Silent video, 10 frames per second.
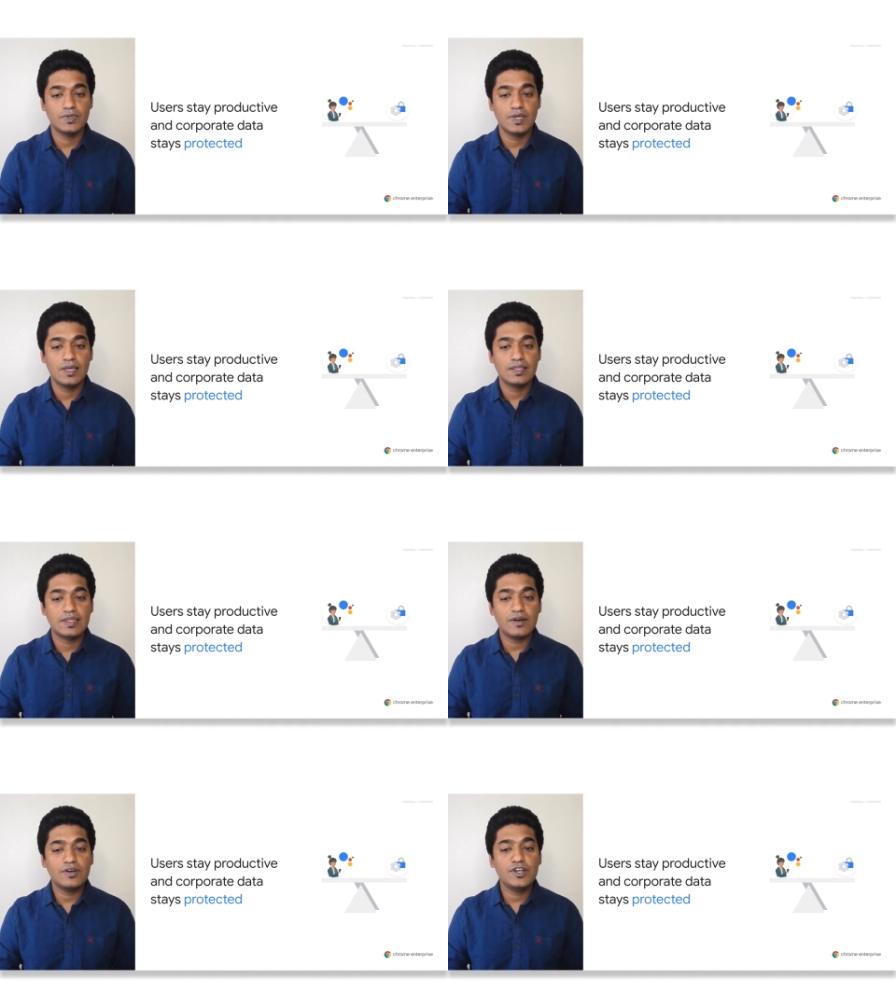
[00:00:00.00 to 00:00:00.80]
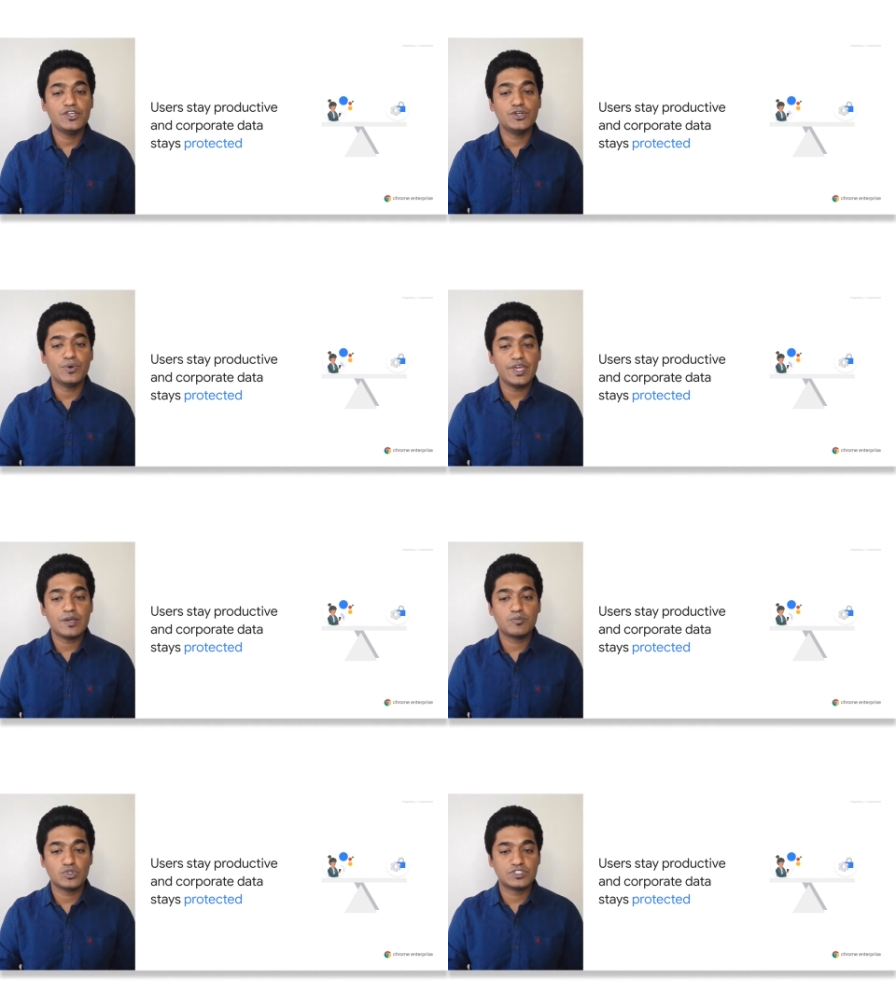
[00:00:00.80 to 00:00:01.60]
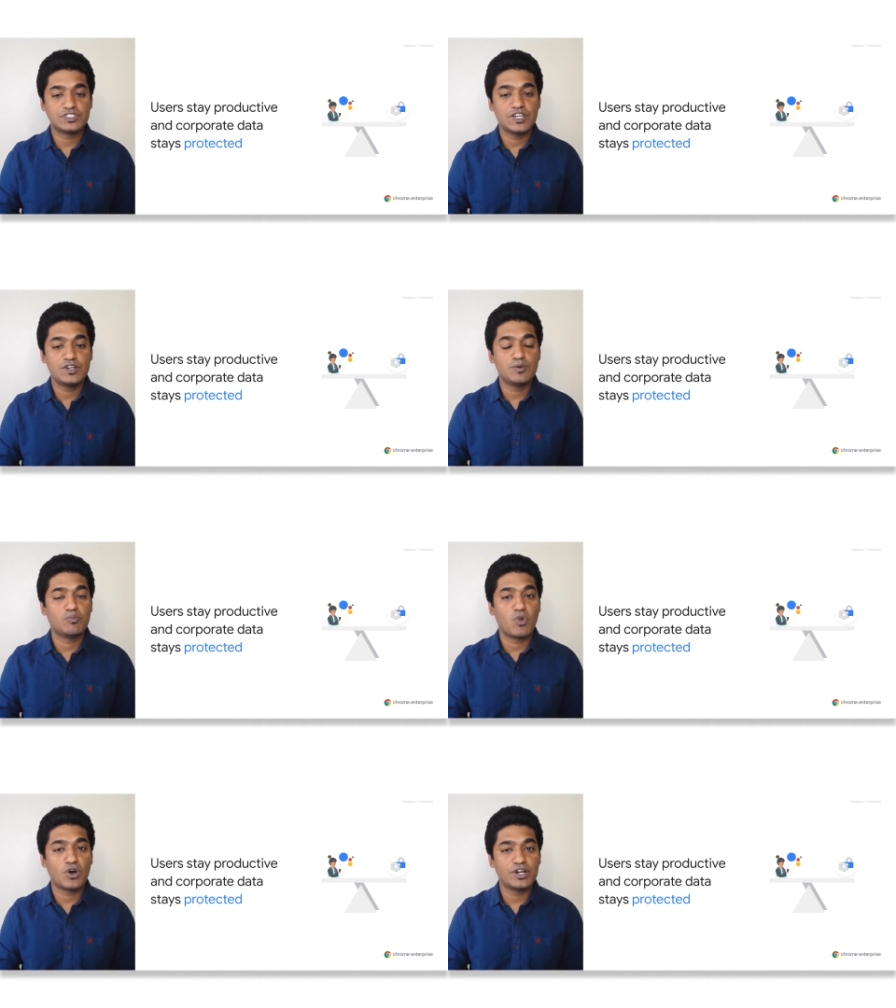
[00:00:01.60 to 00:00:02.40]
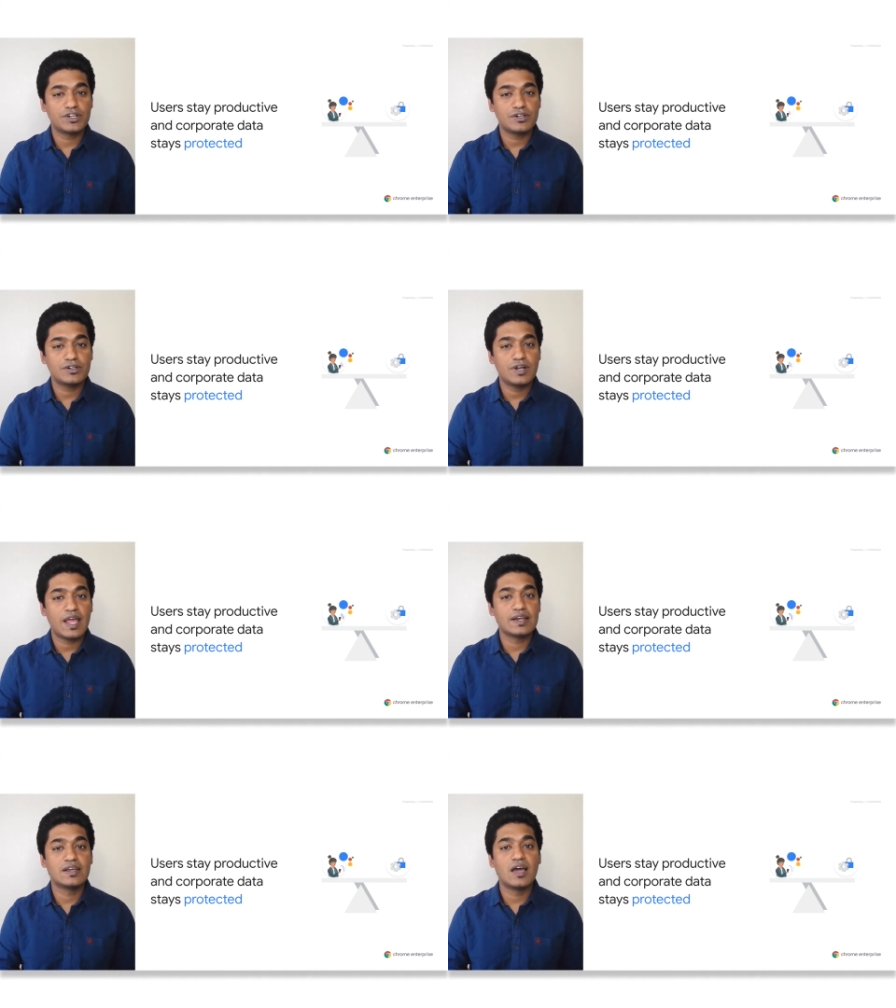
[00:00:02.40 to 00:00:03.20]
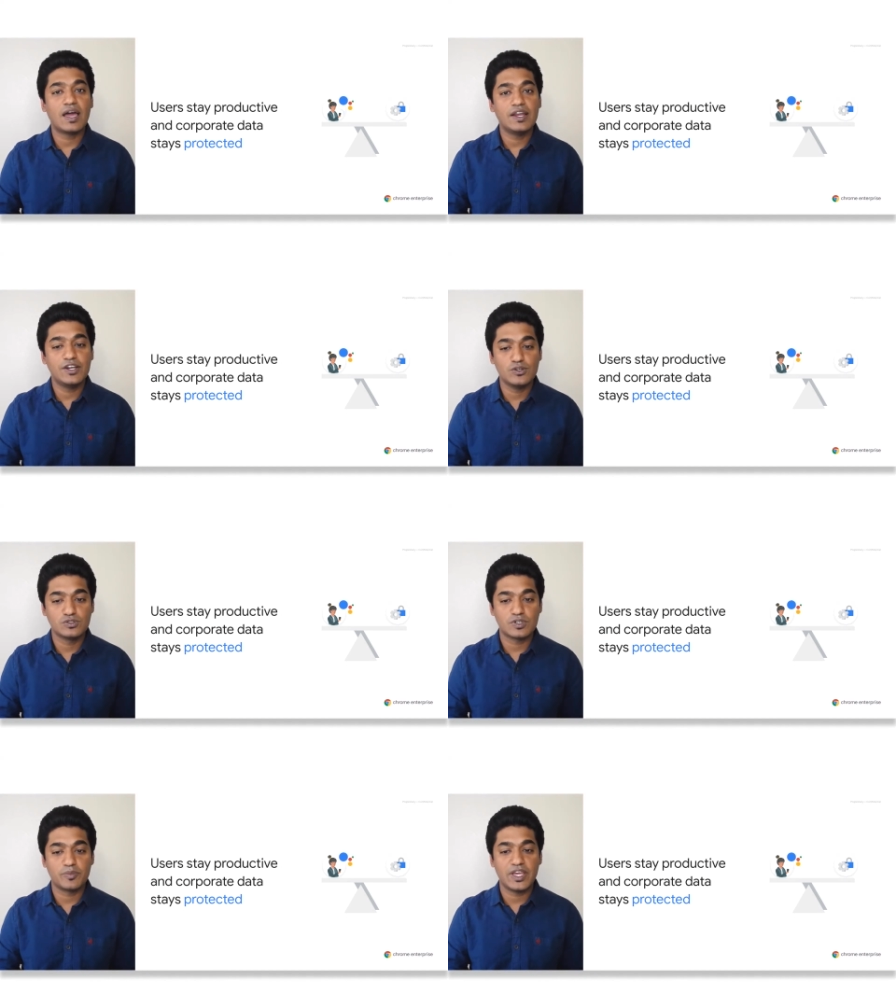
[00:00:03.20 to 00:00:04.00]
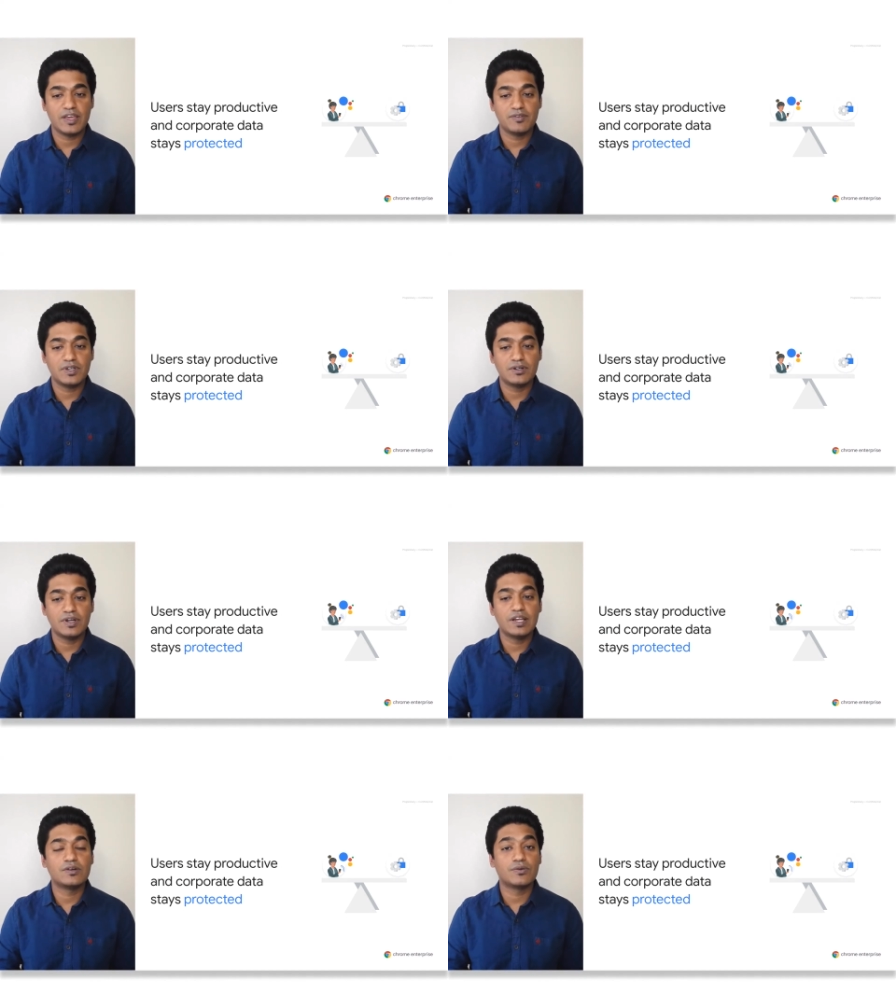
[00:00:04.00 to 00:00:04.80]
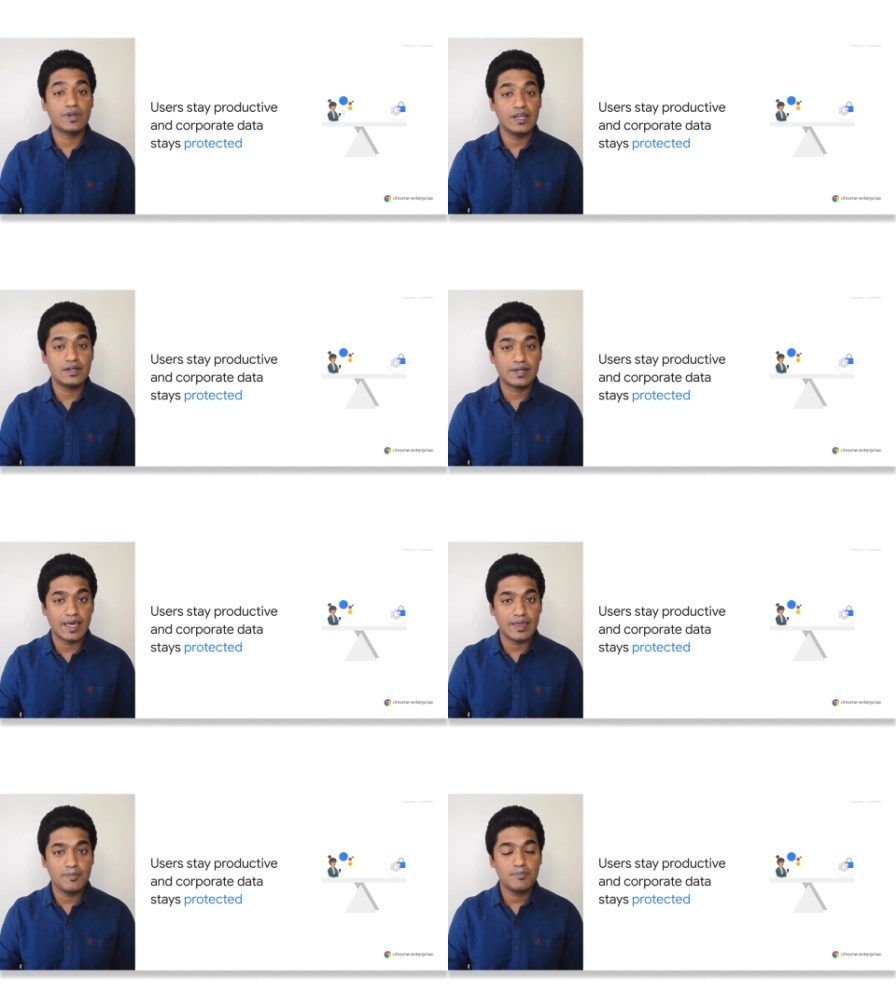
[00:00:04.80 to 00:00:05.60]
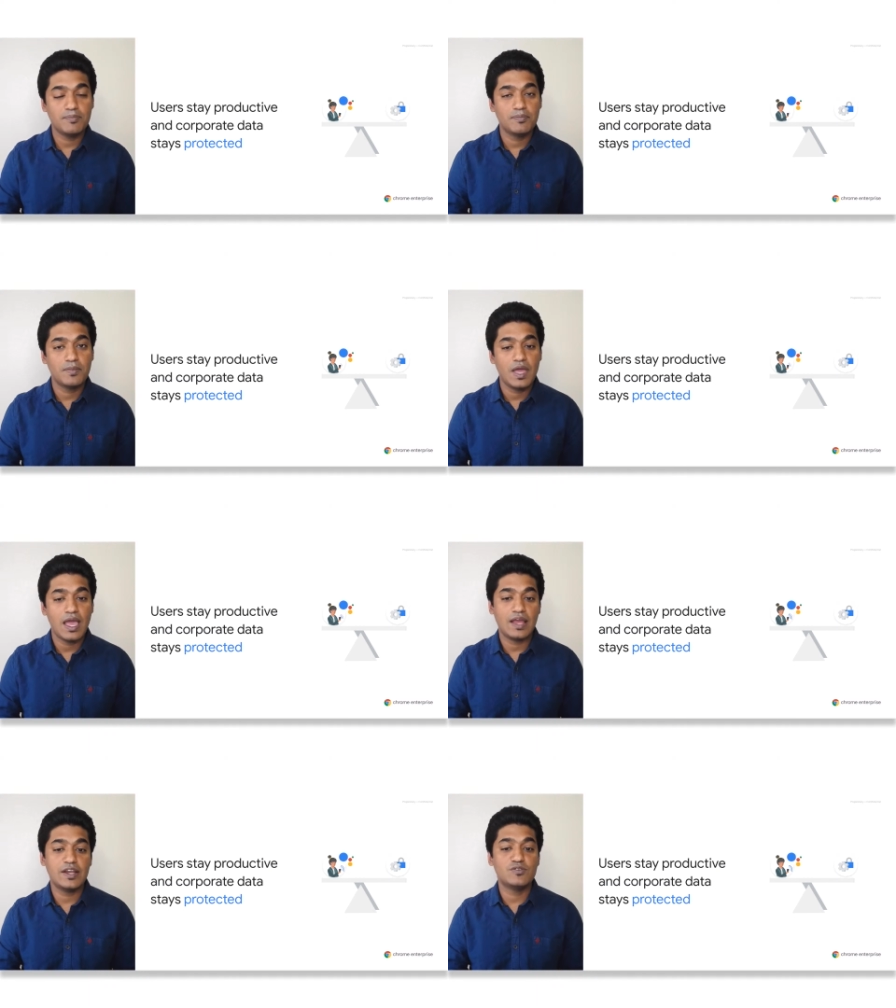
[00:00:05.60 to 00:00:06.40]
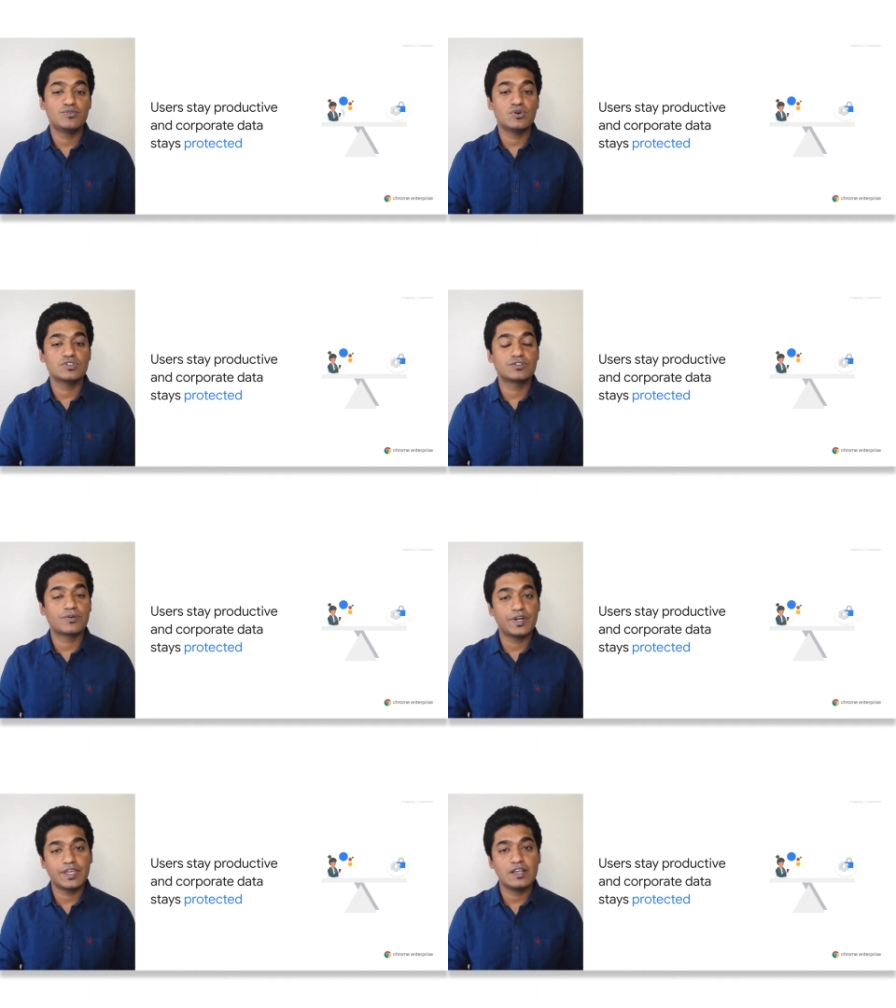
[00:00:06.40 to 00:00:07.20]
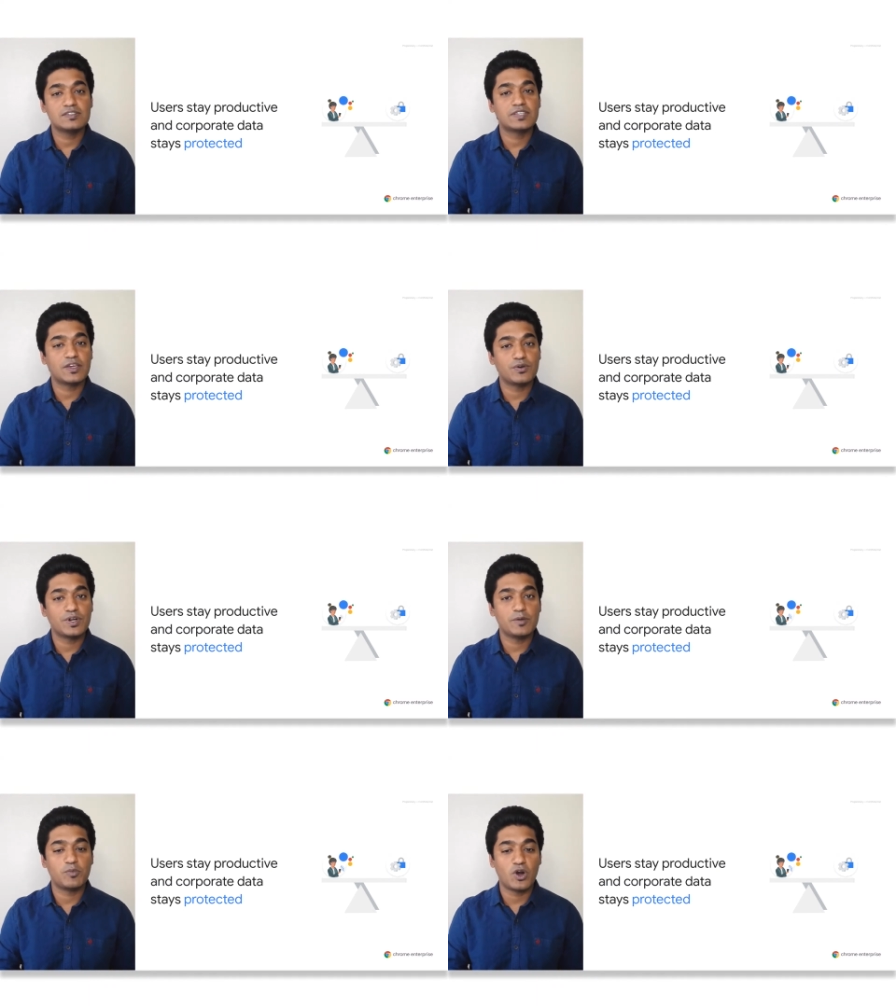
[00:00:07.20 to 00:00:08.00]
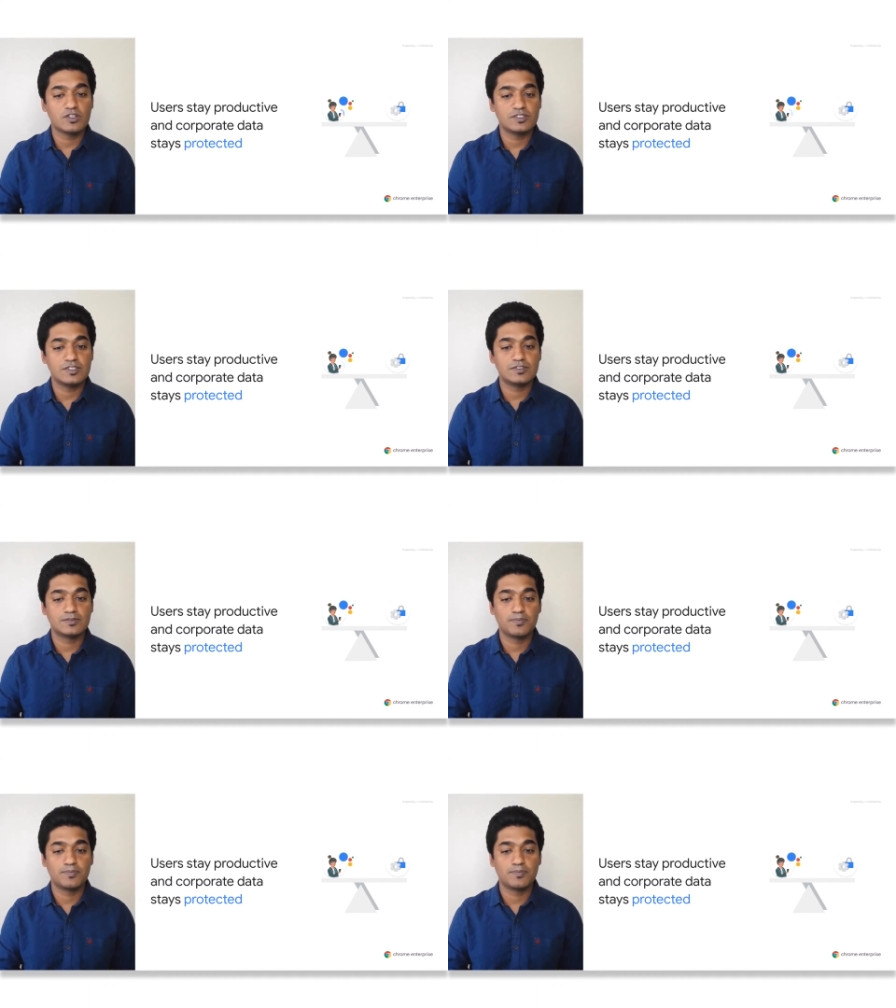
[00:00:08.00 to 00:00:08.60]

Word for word: They are in a unique position to monitor and guide user behavior in real time and enforce critical security policies.